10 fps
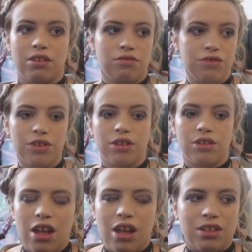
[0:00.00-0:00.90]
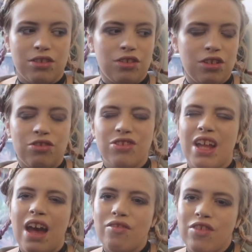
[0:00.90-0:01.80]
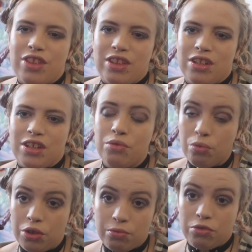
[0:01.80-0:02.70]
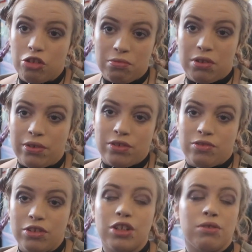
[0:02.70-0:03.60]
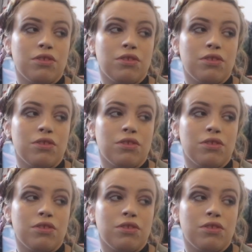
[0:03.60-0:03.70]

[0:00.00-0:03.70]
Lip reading: drug, and just everything that you wouldn't normally want to do.